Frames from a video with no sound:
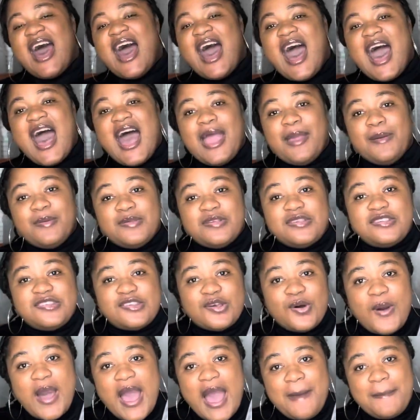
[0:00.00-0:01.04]
I was
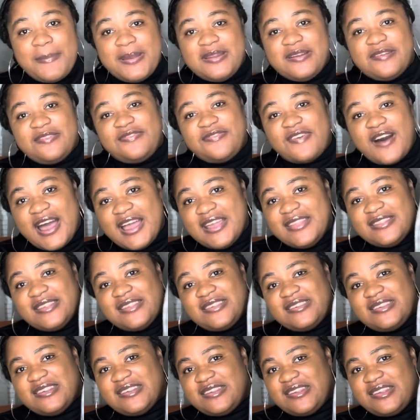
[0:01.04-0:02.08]
so happy to find this
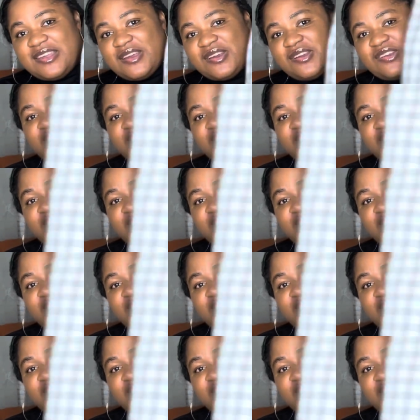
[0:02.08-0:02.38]
this year.